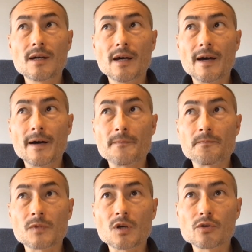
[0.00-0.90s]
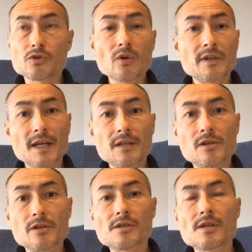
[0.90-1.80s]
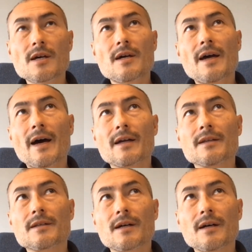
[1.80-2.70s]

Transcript: consolidators. And